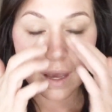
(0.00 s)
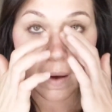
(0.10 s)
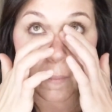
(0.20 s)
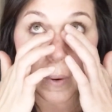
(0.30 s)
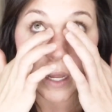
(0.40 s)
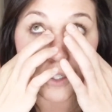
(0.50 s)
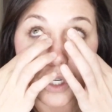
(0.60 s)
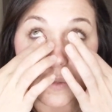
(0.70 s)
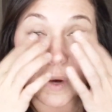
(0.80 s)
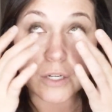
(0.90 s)
when I just
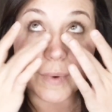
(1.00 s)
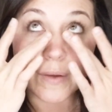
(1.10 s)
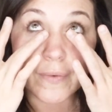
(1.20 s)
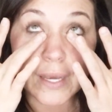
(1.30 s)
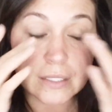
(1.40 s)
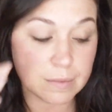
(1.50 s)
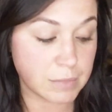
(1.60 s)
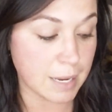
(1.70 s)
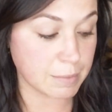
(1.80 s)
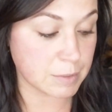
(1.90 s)
wash my face,
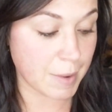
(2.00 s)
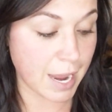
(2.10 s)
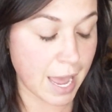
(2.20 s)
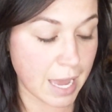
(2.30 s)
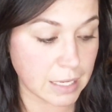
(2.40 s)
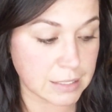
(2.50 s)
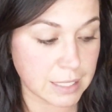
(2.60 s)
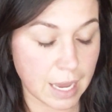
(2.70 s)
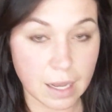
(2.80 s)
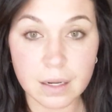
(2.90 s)
sometimes my eyes
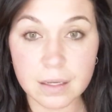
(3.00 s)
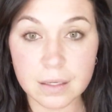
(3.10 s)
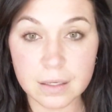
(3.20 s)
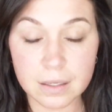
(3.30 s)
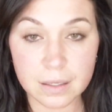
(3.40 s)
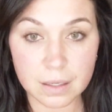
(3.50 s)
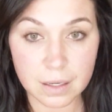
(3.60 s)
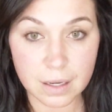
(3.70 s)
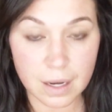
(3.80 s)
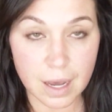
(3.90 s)
get
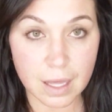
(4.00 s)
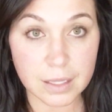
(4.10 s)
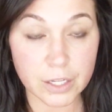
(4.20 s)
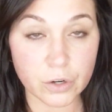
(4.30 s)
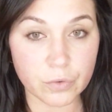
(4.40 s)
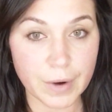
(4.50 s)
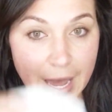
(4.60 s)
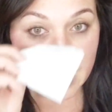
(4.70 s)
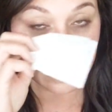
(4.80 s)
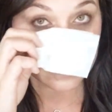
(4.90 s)
a little
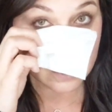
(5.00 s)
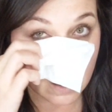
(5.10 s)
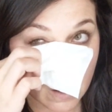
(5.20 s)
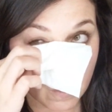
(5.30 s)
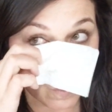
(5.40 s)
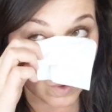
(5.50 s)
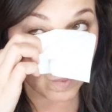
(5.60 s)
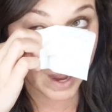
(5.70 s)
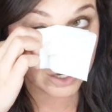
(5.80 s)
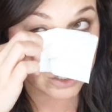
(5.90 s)
red. So we'll
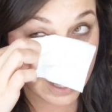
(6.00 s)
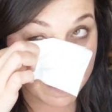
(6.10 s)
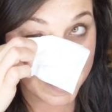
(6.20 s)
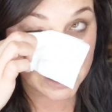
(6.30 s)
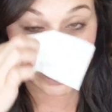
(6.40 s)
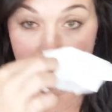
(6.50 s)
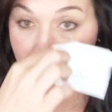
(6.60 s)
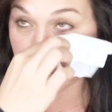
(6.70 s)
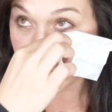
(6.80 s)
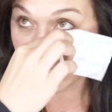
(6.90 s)
watch that magic
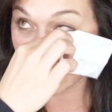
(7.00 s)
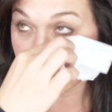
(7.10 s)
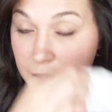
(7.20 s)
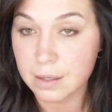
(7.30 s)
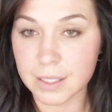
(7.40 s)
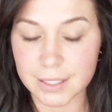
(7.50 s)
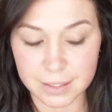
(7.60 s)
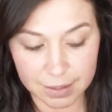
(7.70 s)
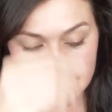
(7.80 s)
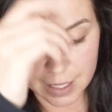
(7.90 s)
happen
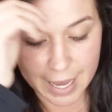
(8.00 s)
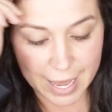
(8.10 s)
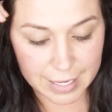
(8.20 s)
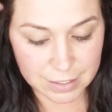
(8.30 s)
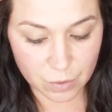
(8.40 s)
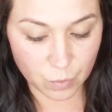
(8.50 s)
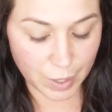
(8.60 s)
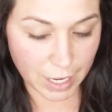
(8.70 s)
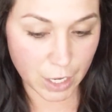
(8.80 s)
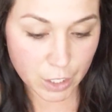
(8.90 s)
as
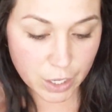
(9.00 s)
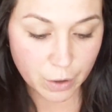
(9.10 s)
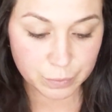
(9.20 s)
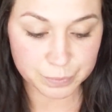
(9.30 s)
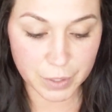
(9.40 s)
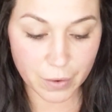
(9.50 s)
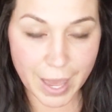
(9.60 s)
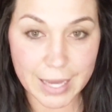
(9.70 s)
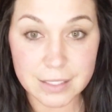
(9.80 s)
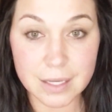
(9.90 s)
we go.
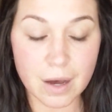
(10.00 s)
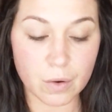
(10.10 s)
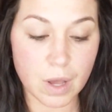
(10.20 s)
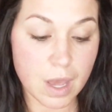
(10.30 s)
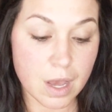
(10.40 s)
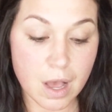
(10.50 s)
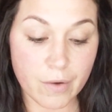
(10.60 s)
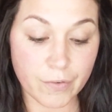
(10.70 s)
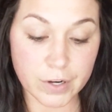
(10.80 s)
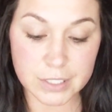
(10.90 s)
Okay, so
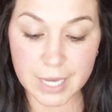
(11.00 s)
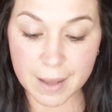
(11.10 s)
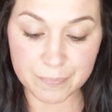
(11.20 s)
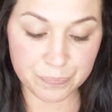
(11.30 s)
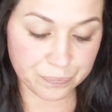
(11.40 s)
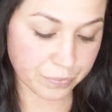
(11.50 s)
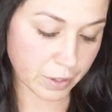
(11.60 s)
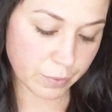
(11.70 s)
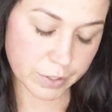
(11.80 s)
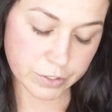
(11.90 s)
first up,
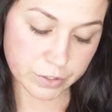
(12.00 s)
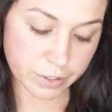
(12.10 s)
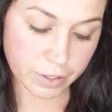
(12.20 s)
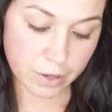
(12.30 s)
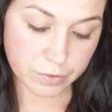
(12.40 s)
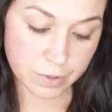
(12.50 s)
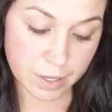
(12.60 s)
we're gonna do the glow